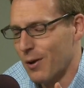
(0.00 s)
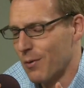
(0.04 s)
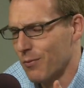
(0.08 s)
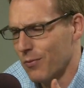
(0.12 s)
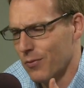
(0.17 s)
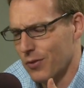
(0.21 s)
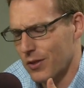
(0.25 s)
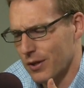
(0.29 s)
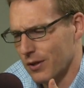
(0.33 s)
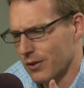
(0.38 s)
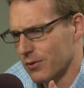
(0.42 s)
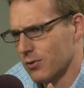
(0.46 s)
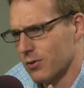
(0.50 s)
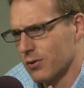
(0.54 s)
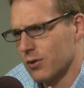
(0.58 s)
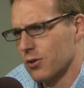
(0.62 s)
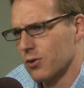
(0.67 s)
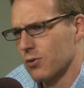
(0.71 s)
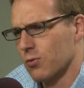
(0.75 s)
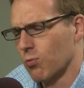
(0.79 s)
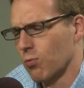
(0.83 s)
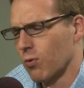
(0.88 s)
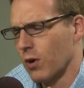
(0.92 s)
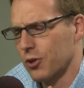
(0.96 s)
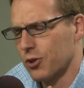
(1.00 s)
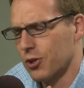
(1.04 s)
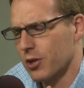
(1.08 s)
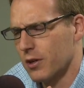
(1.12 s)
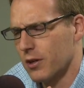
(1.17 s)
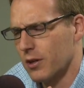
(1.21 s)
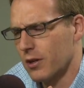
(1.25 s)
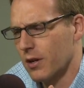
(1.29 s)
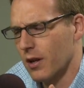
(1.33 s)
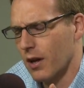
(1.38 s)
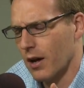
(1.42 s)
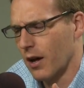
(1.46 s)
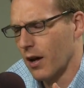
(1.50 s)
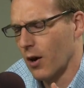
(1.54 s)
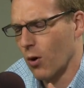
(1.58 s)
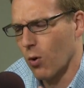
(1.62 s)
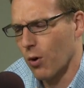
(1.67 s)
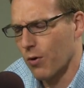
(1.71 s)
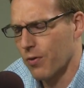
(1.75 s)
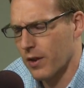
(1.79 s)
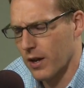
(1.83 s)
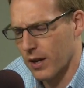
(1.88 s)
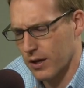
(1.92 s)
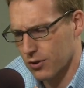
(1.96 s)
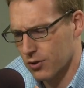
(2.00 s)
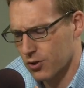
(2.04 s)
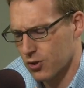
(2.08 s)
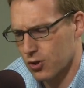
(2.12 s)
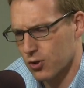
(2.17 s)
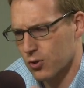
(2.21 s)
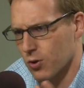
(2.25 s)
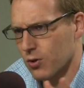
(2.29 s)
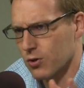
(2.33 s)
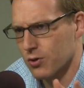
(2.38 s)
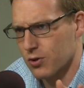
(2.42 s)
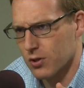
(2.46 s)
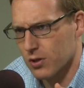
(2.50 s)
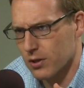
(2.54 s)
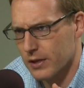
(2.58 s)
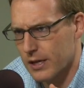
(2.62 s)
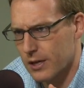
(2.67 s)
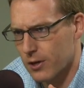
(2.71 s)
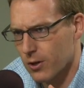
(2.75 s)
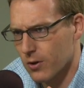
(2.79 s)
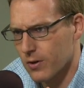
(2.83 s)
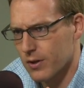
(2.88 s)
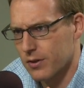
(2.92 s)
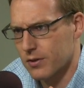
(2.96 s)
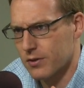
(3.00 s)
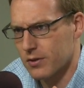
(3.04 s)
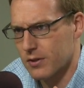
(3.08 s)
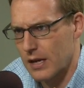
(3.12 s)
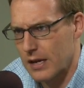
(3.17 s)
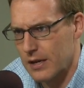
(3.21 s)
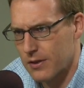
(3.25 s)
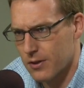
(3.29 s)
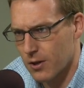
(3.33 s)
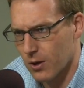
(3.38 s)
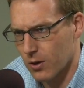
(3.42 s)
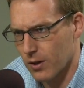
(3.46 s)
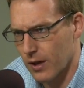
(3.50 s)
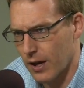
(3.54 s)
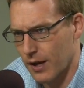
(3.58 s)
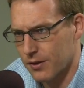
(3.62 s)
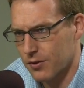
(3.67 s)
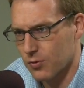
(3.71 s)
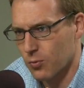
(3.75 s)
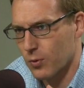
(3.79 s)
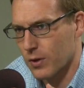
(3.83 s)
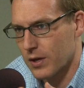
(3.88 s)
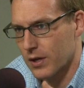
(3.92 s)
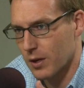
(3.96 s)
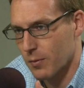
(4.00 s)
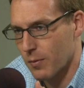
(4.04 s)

This Russian Orthodox Church leader that stayed there last week.